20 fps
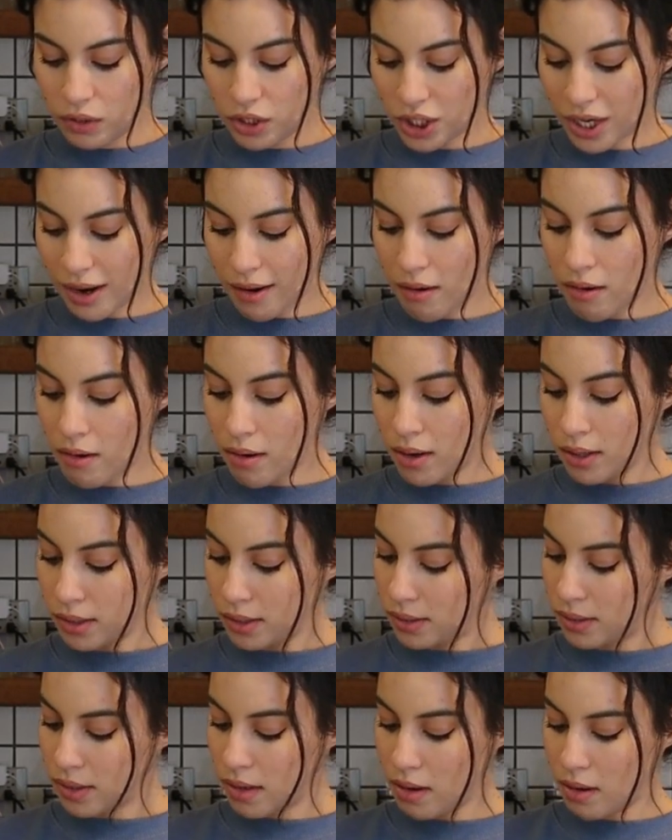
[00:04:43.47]
Okay,
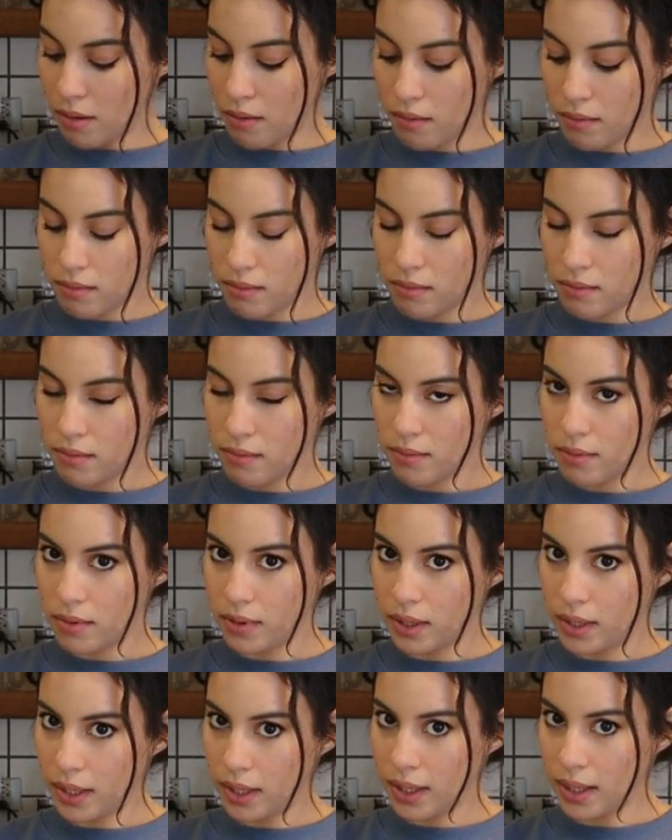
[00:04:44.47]
also
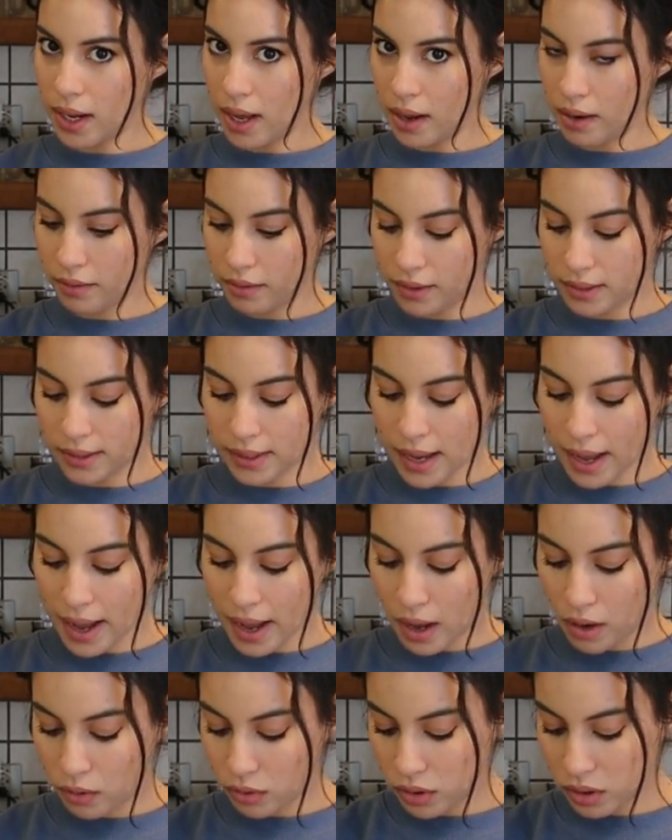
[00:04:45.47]
need to get out of this
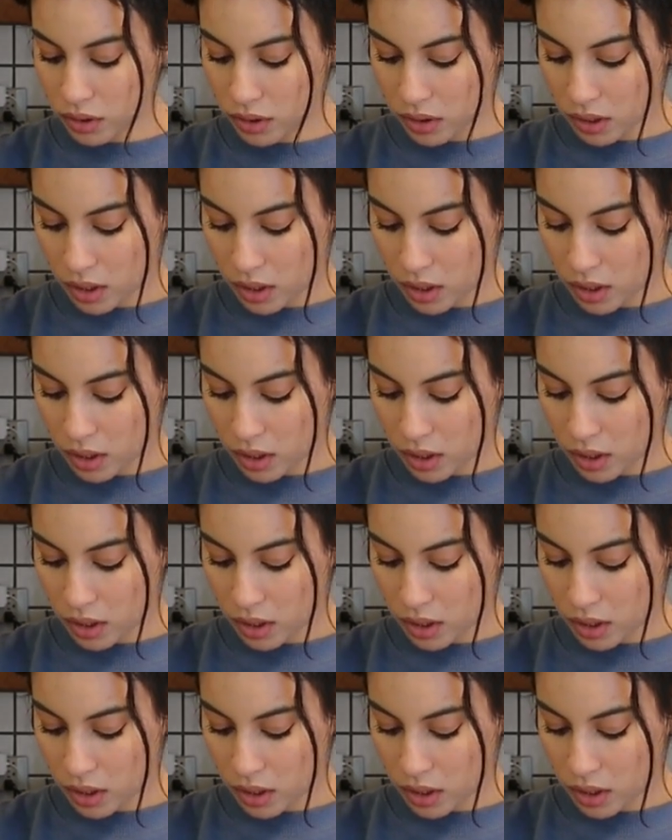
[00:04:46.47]
house.